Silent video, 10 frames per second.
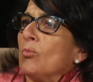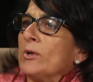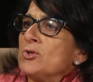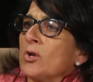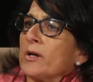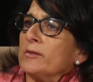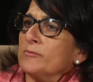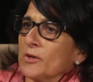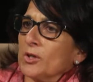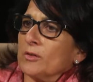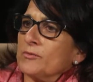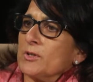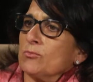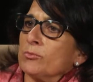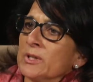once you got involved
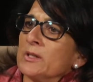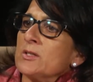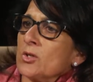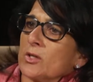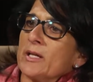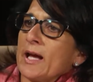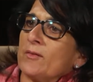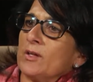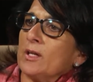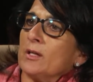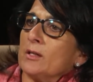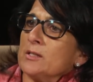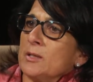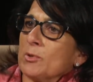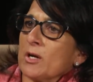and really started having
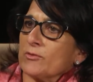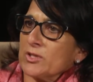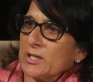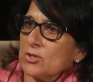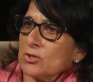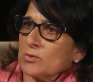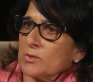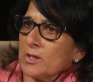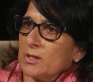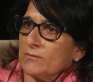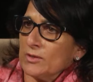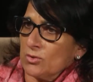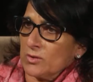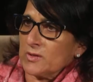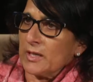deep conversations with the
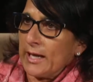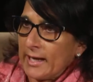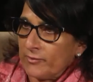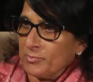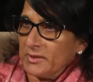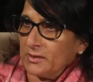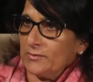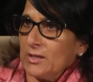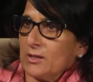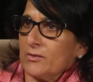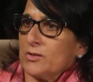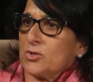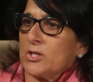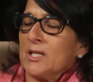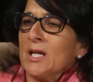individuals that have been living on the
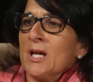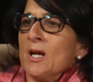street?